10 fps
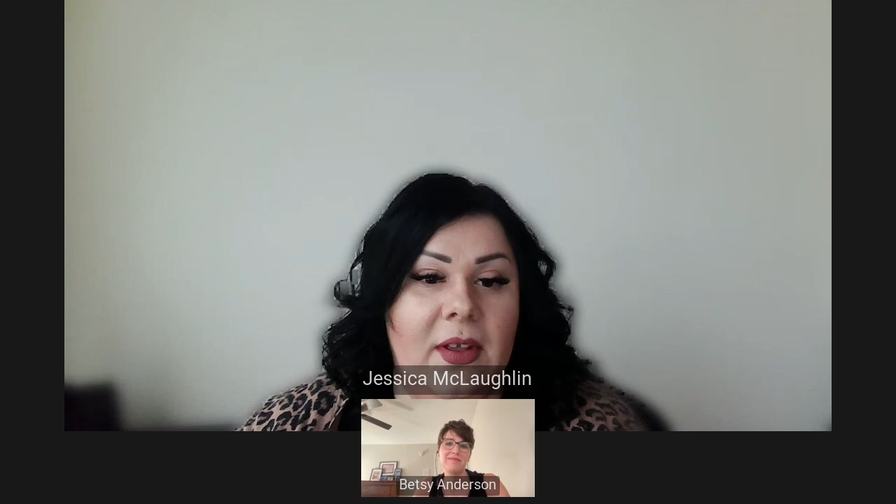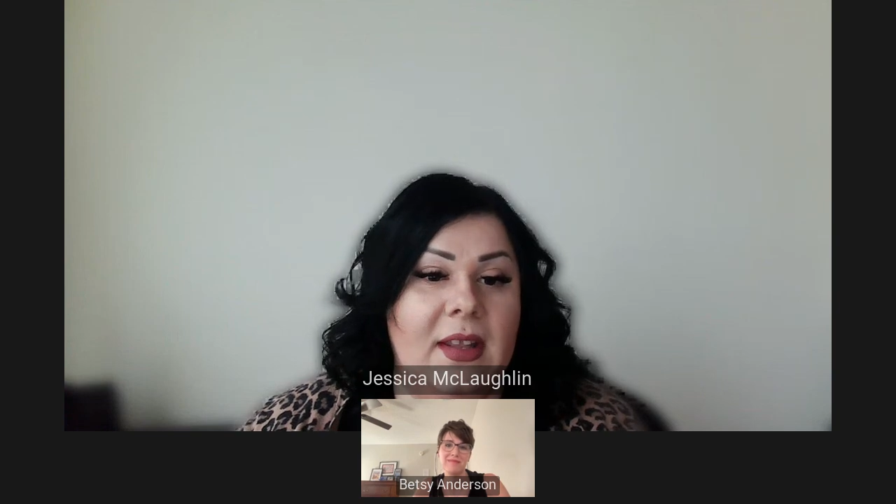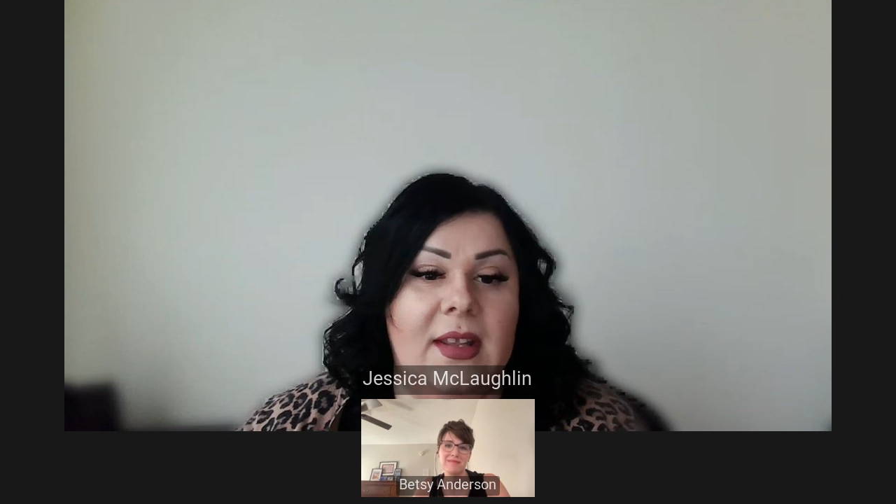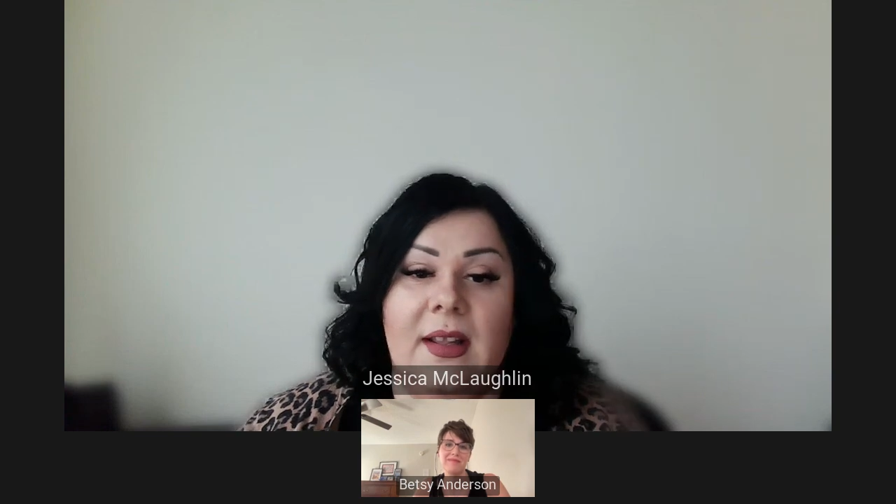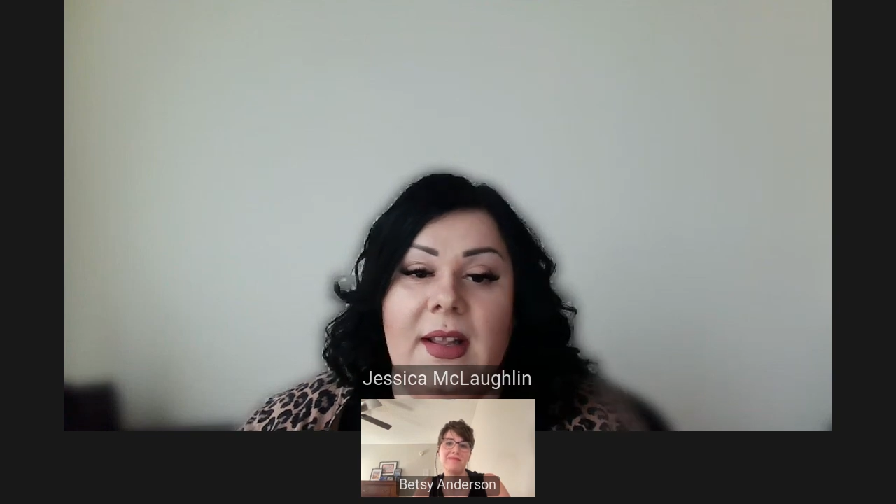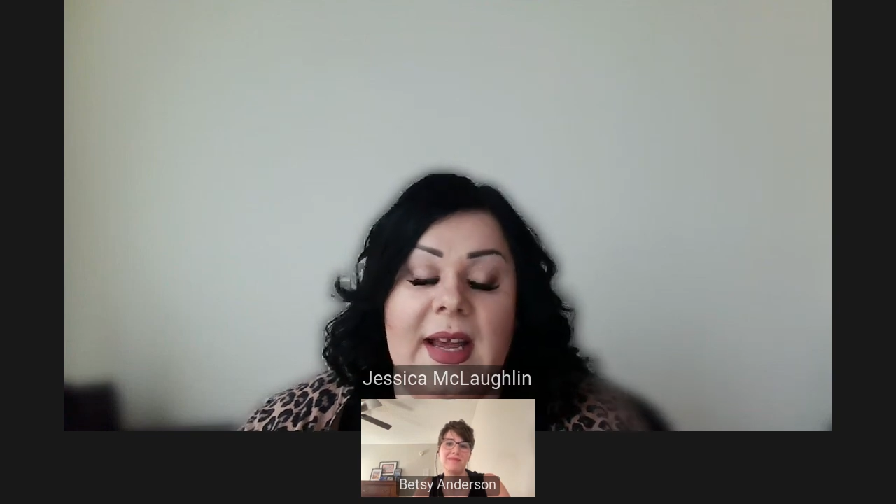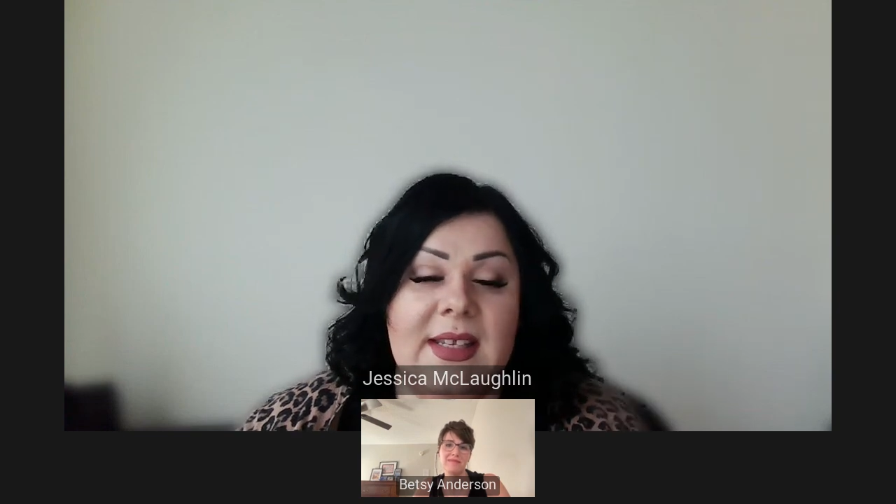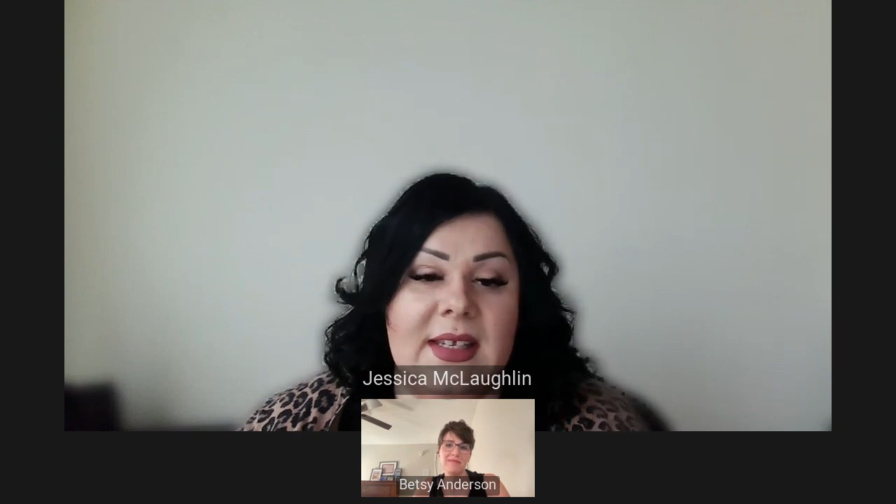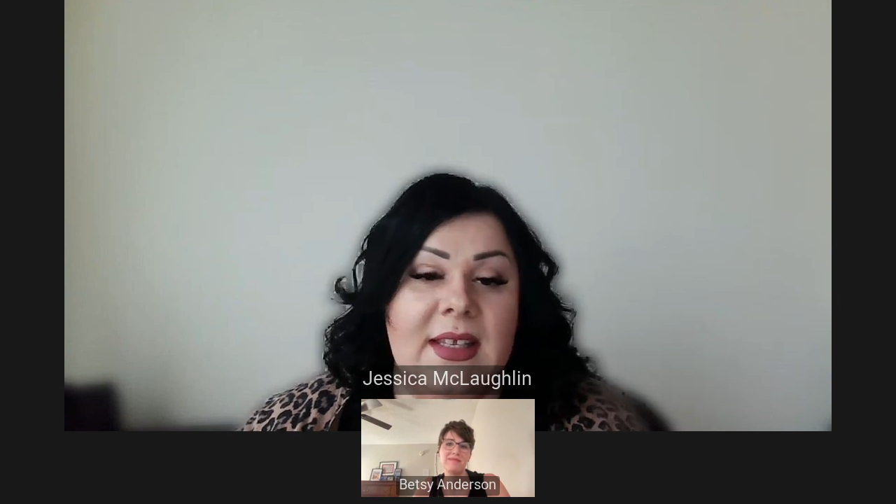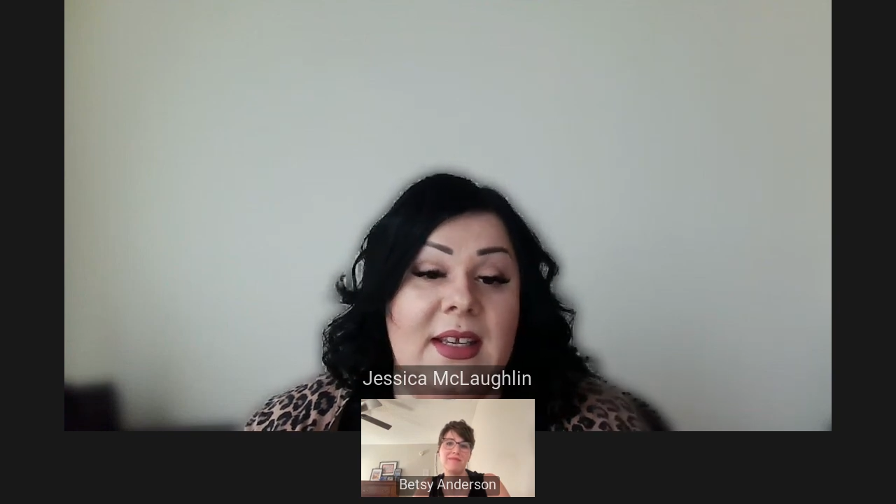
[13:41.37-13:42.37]
And then
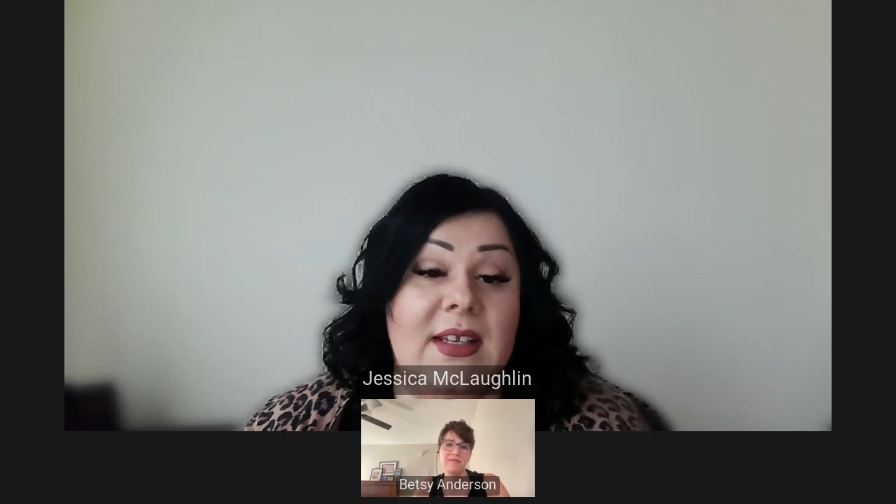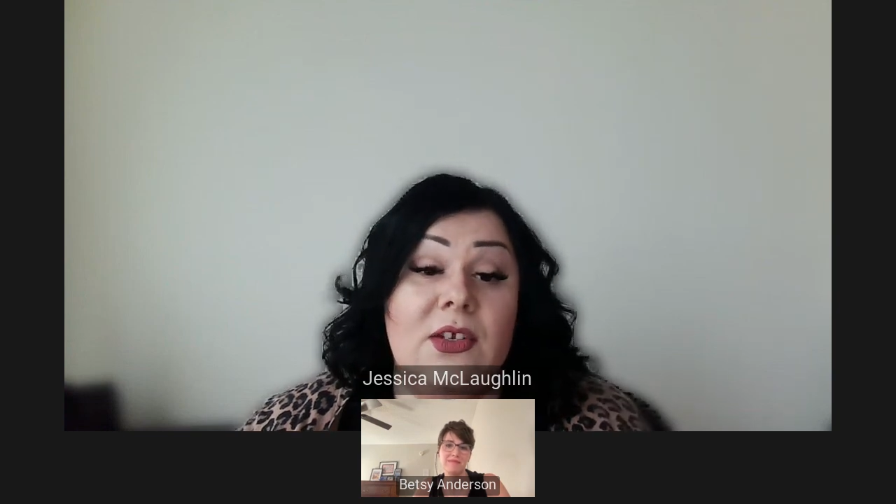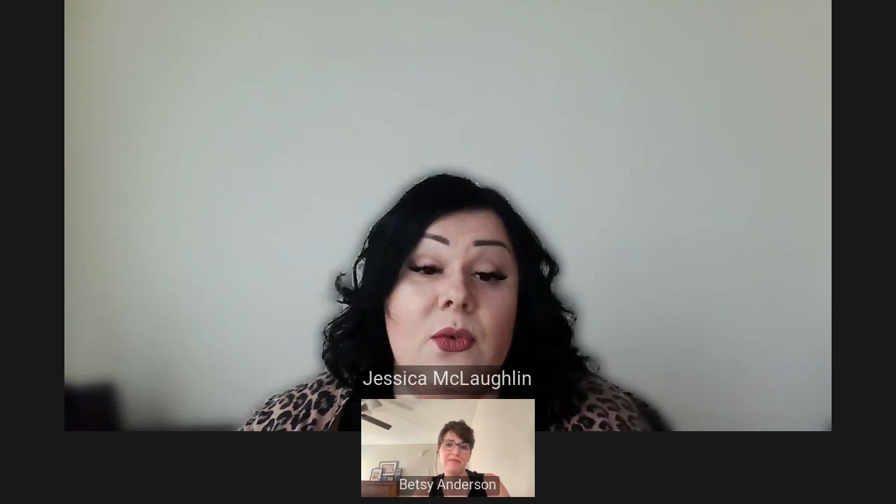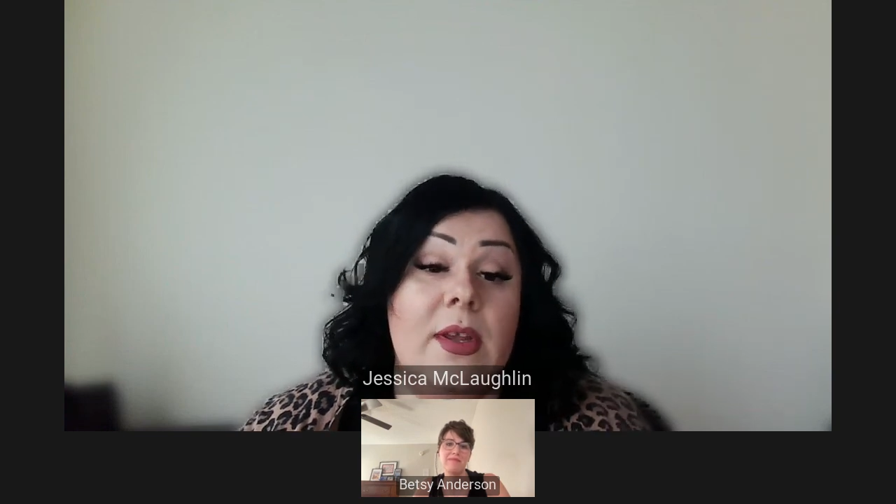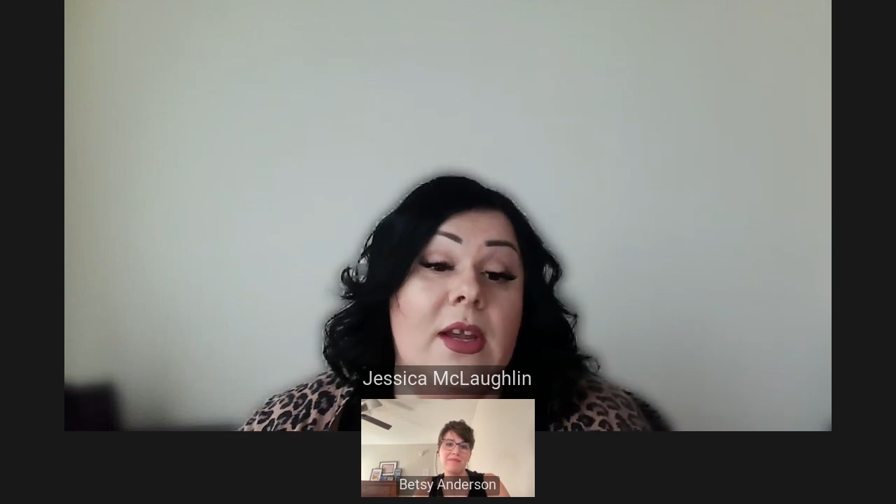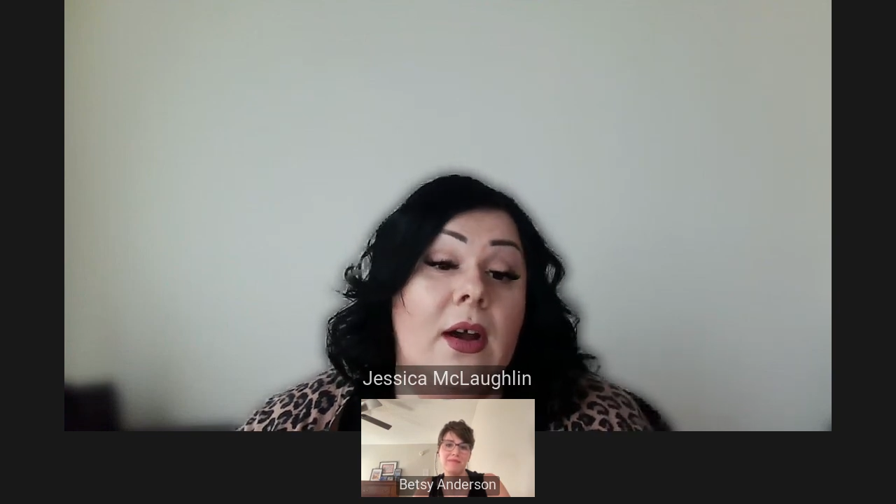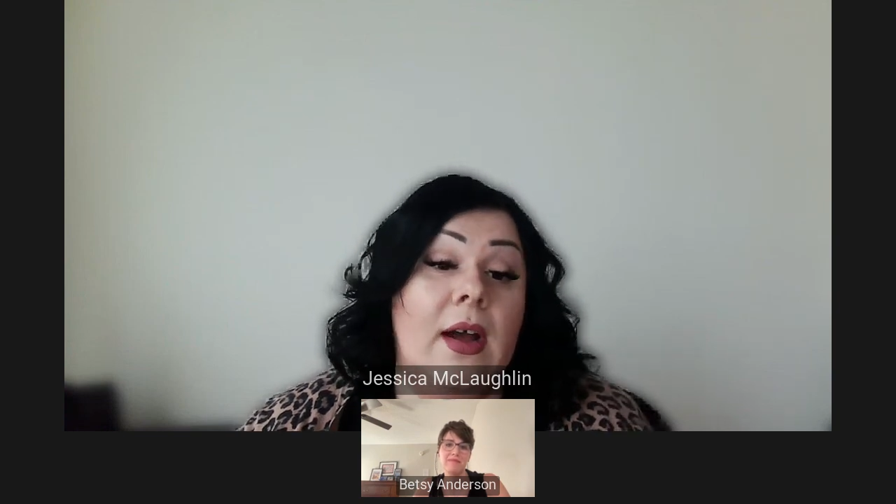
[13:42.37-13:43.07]
lastly, do we